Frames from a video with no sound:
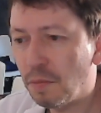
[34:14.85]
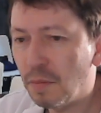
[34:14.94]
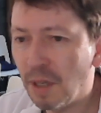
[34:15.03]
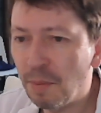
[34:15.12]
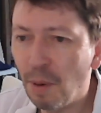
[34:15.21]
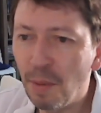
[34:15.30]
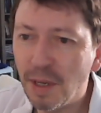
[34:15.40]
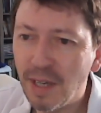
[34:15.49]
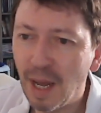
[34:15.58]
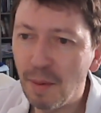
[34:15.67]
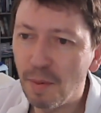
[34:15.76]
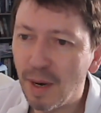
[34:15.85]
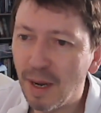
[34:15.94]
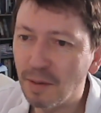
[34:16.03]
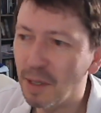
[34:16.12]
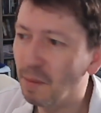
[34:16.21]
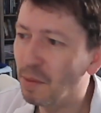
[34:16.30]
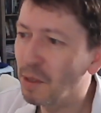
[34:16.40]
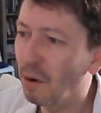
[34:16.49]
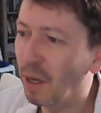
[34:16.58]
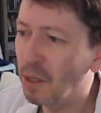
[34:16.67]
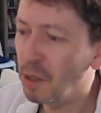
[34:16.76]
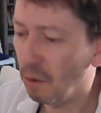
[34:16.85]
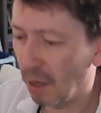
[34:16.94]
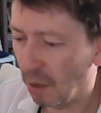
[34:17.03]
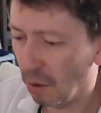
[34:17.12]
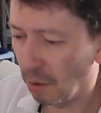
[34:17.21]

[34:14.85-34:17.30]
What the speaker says: That probably isn't how you pronounce him. Sorry, Egor.